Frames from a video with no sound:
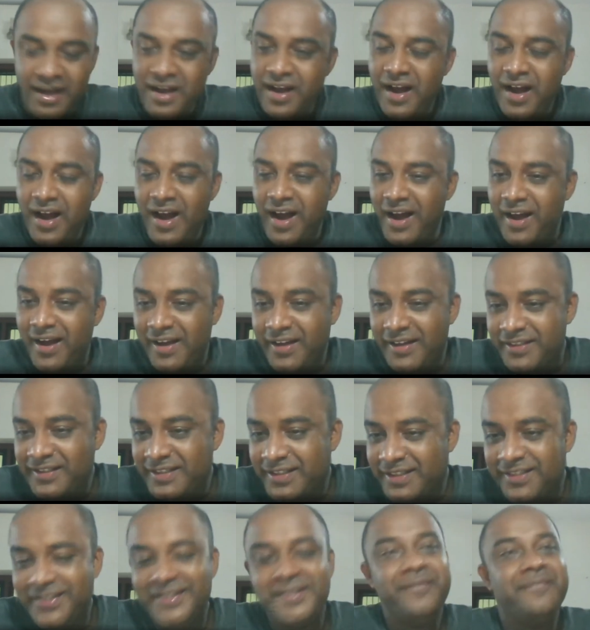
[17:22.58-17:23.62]
And
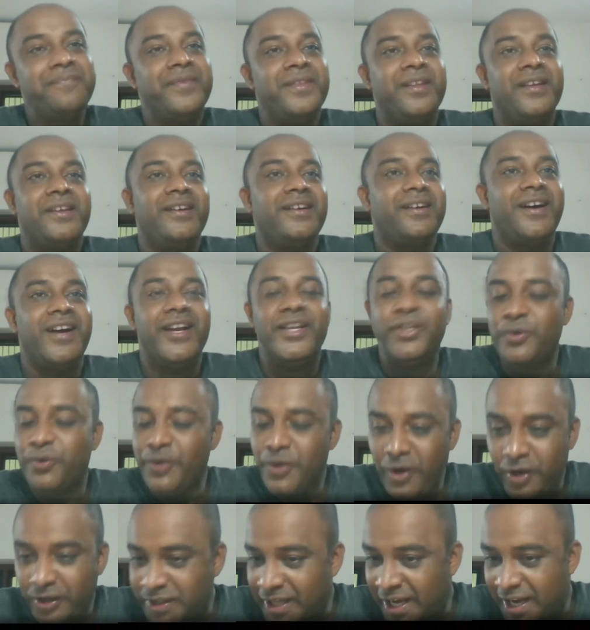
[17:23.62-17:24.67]
you
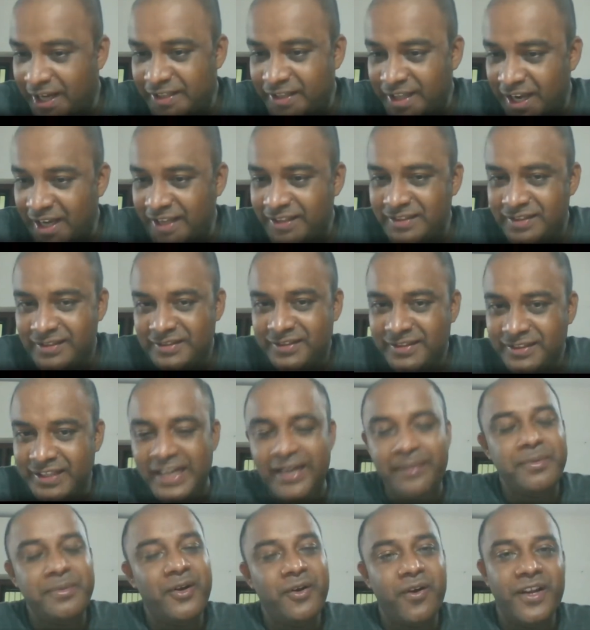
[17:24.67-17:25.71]
know that that
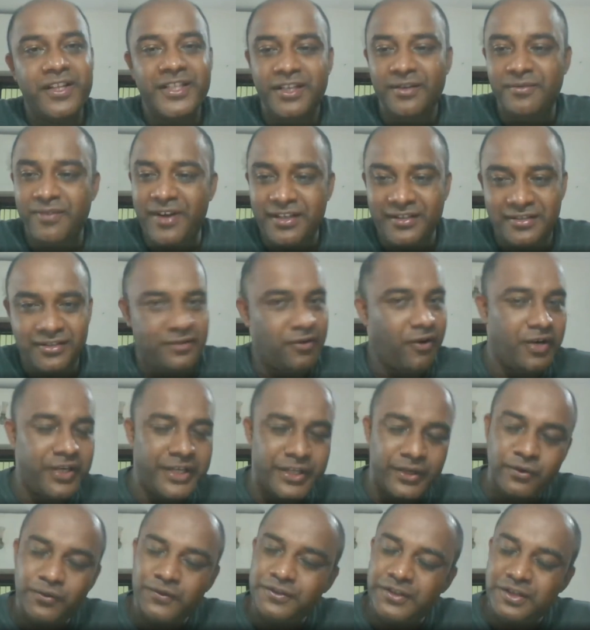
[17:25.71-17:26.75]
terminology was not
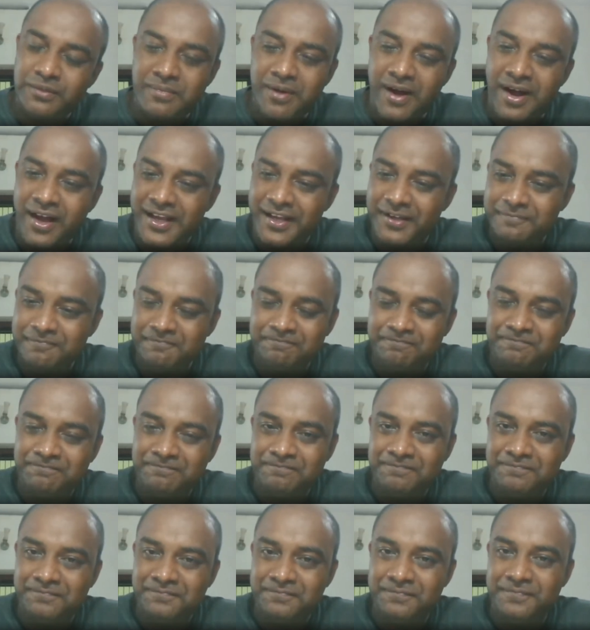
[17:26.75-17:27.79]
used by
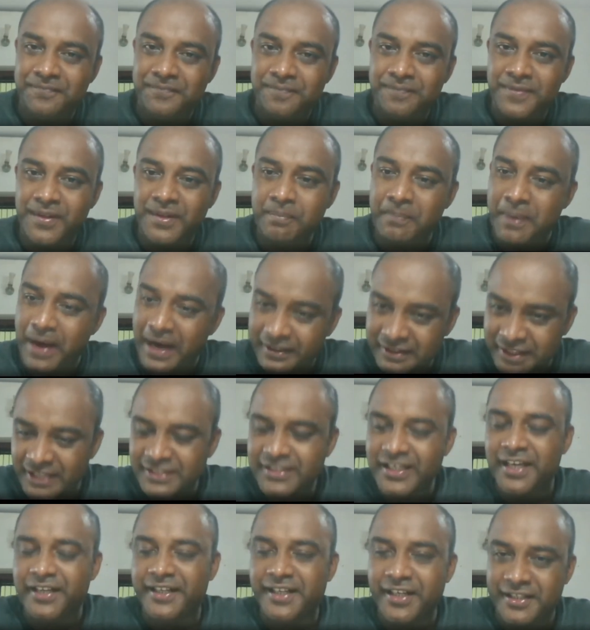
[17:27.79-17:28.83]
Partha
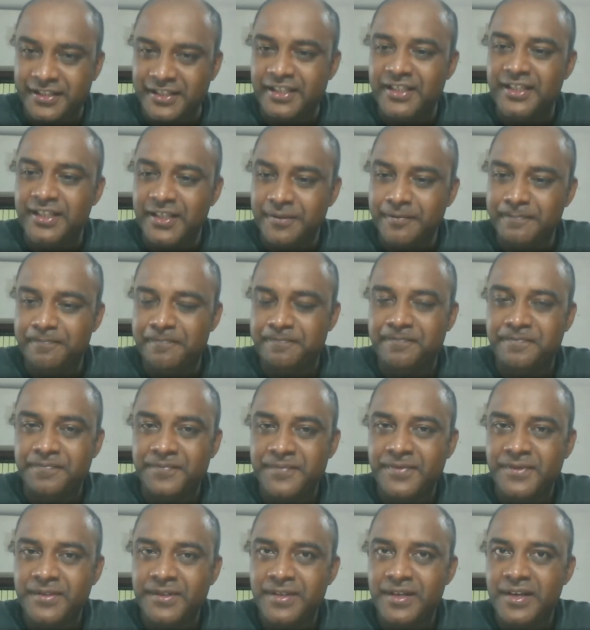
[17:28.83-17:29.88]
Chatterjee.
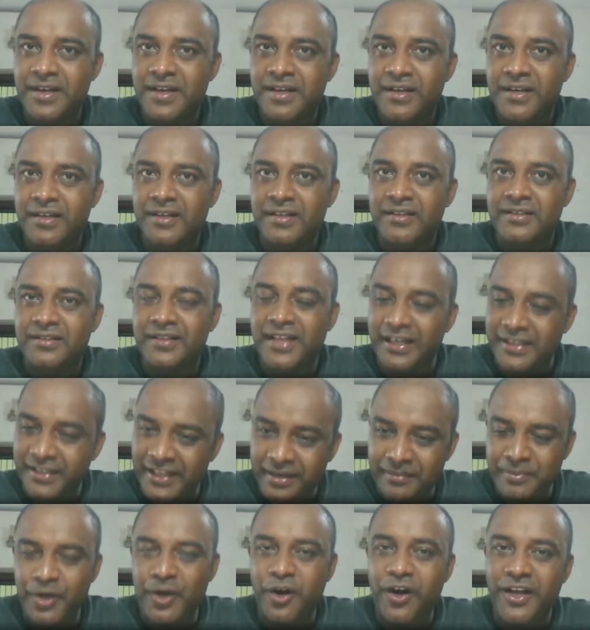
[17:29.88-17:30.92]
That
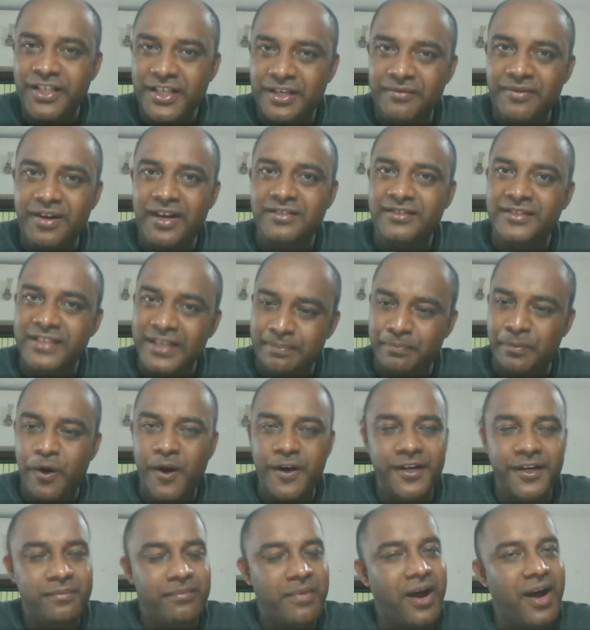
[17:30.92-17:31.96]
terminology was
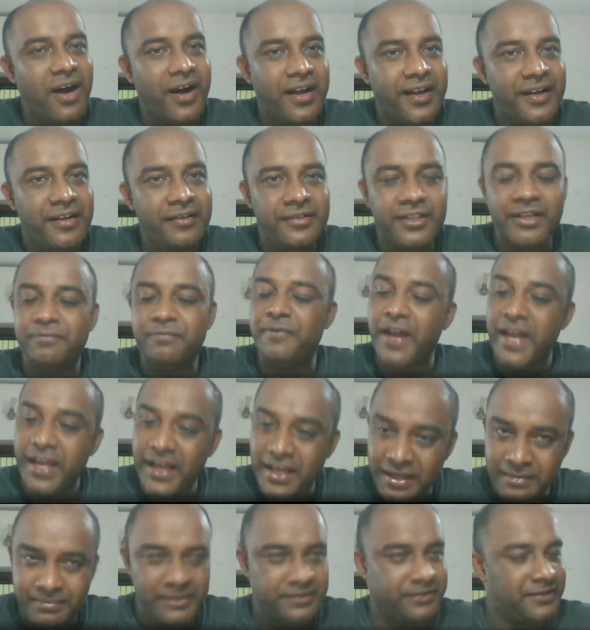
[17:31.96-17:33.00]
deployed by the
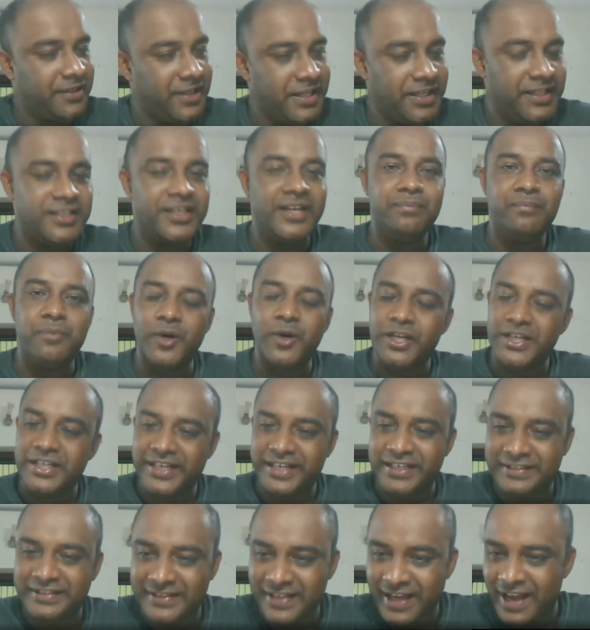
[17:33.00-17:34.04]
famous Indian
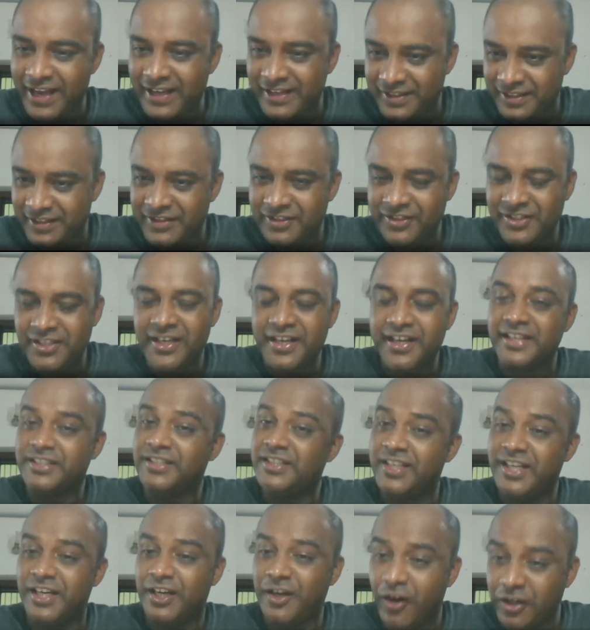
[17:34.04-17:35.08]
political scientist
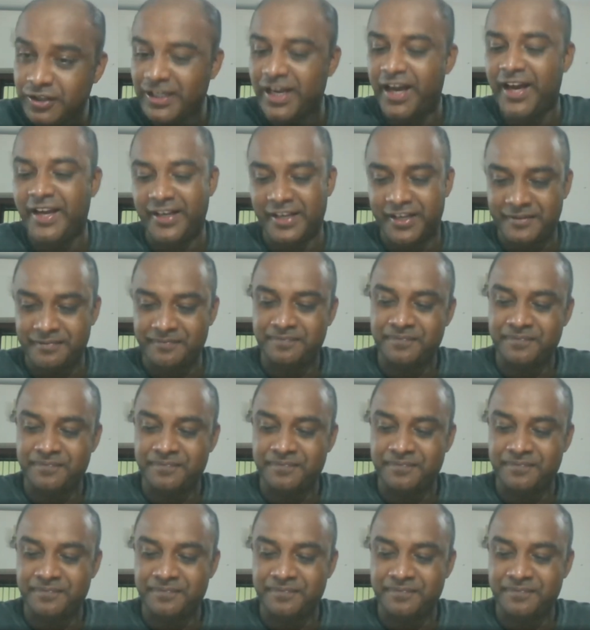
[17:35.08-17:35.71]
Rajni Kothari